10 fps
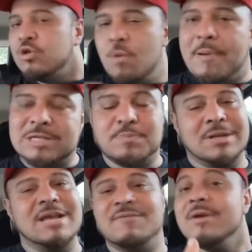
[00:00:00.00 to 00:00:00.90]
you best
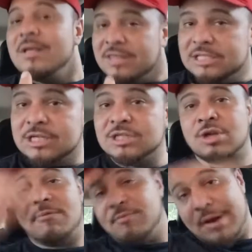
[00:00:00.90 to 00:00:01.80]
believe this
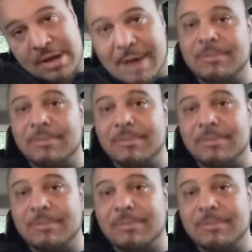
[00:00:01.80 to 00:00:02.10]
conservative right now,